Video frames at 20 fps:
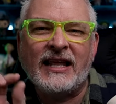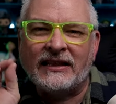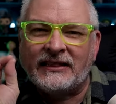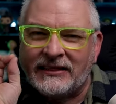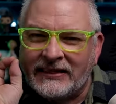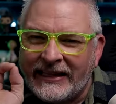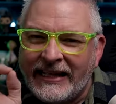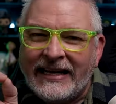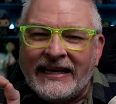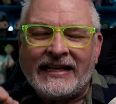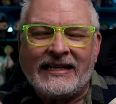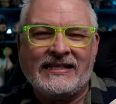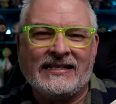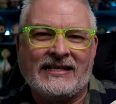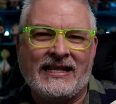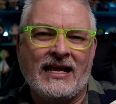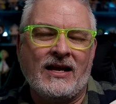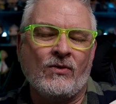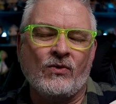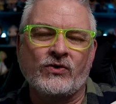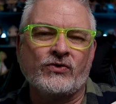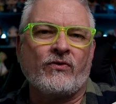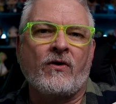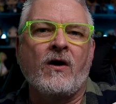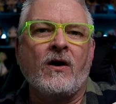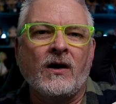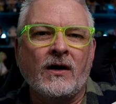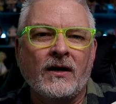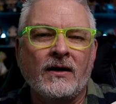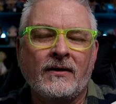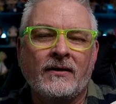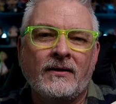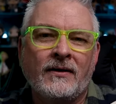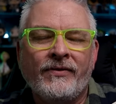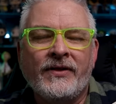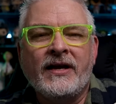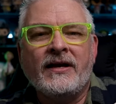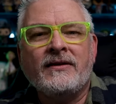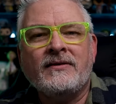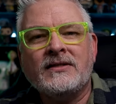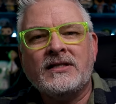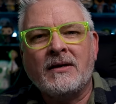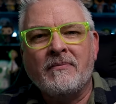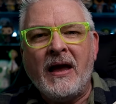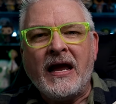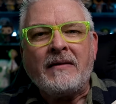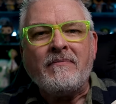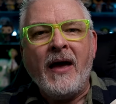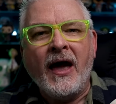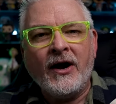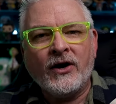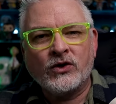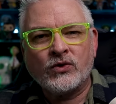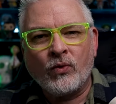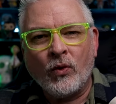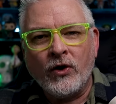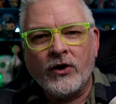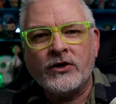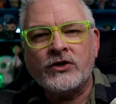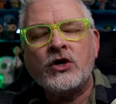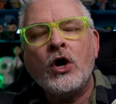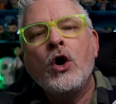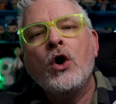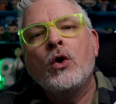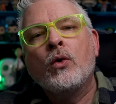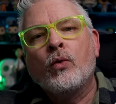the littlest thing was wrong. Then, to make matters worse,